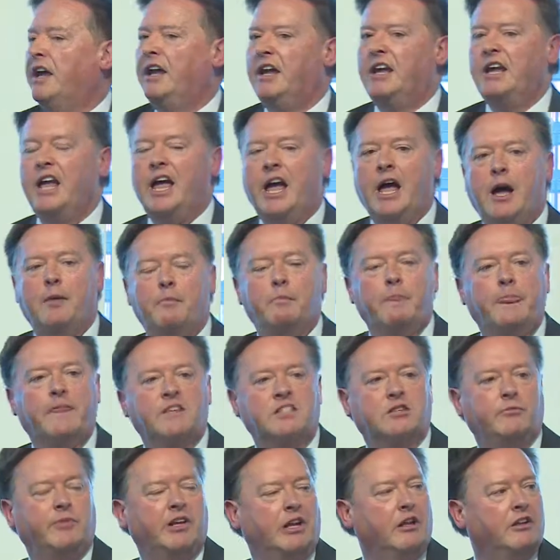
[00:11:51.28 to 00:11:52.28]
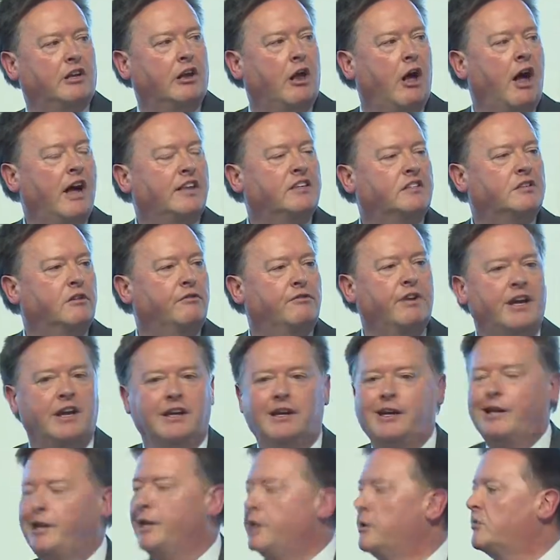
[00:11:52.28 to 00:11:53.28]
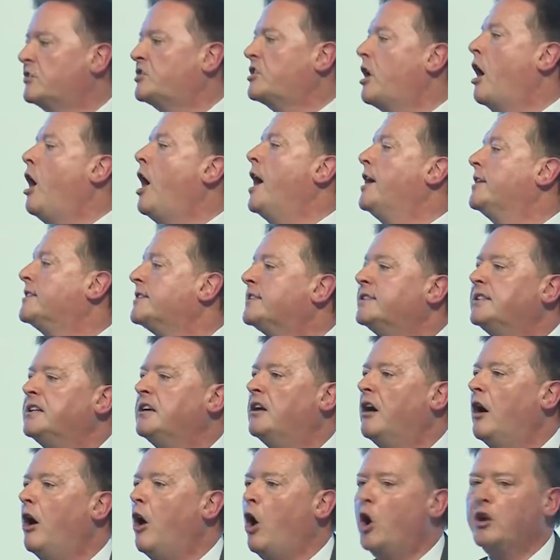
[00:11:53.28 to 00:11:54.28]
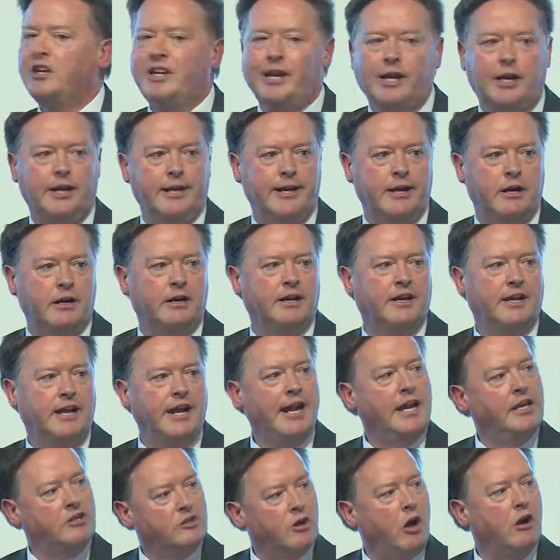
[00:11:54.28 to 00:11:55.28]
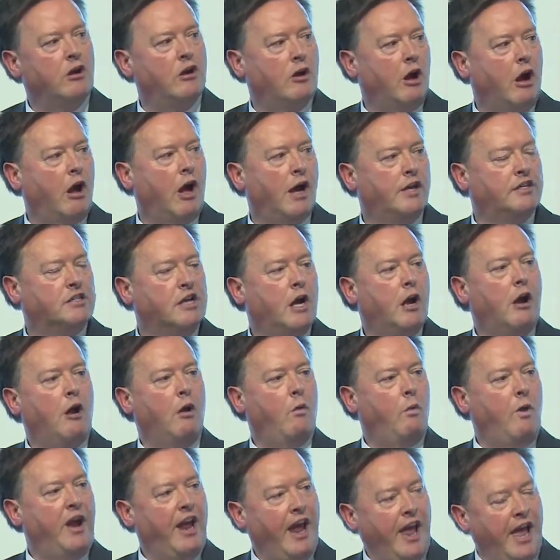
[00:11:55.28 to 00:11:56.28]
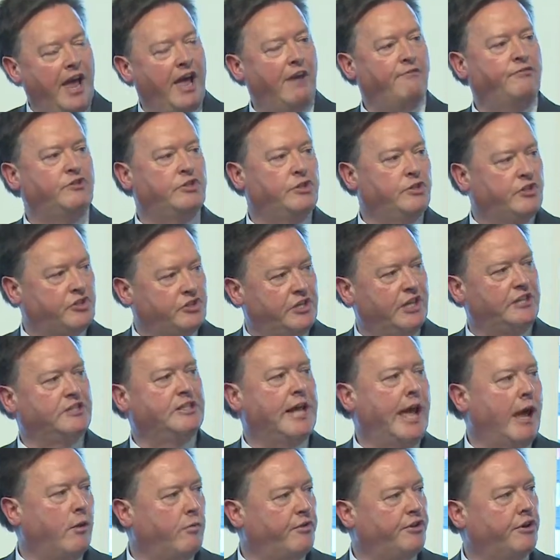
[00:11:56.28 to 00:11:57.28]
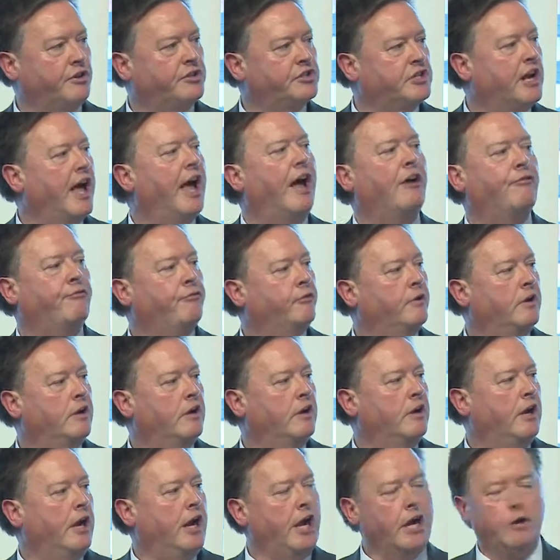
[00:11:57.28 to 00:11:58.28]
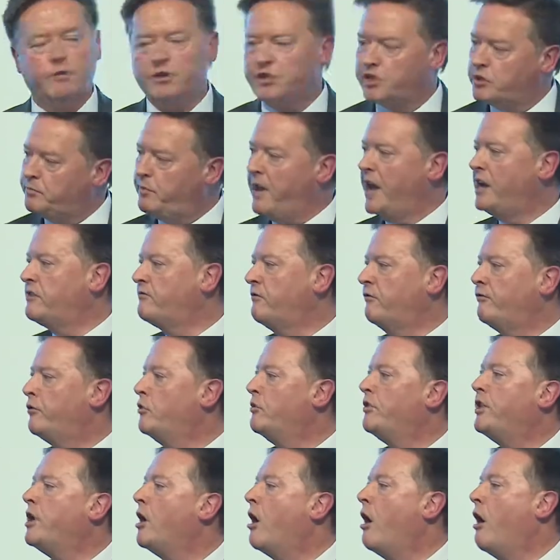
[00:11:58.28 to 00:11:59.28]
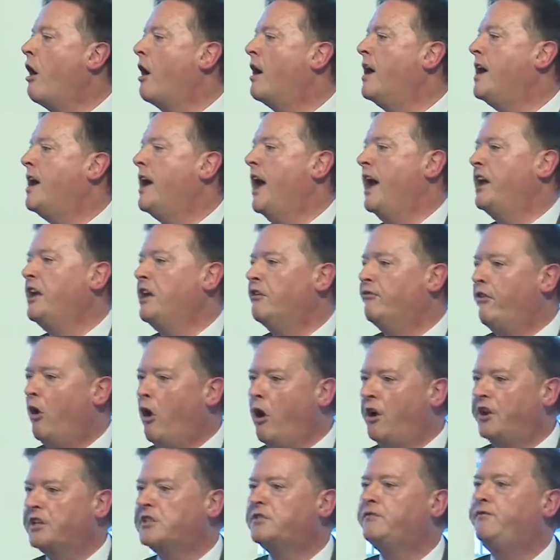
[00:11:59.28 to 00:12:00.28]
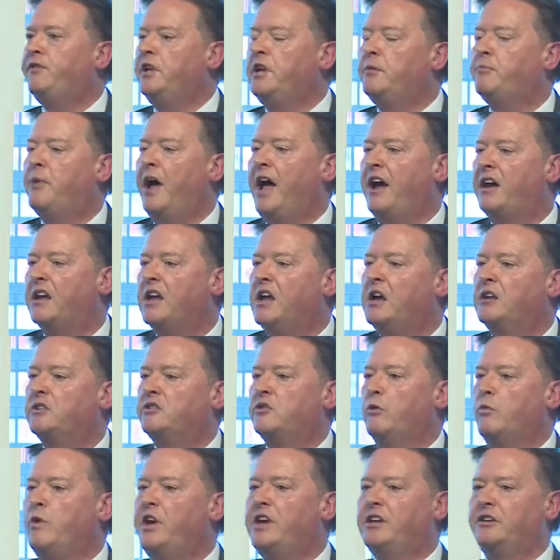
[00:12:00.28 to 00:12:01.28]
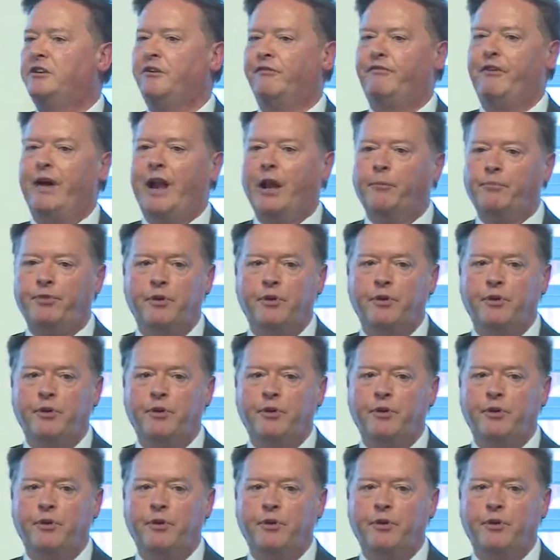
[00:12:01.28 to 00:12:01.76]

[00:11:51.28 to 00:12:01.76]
something along the lines of clear is kind, unclear is unkind. We have to sit down with our staff, irrespective of who they are, and give honest feedback so we can develop